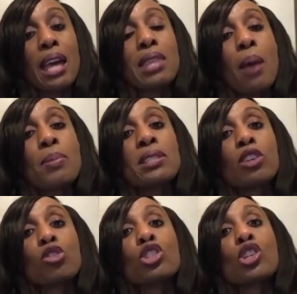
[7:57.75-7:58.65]
and that means
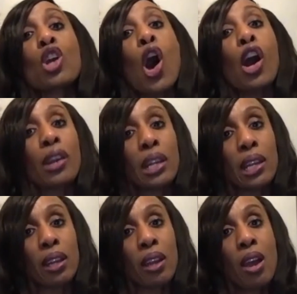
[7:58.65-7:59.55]
there's
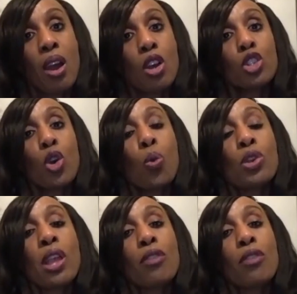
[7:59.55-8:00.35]
scarring. So whenever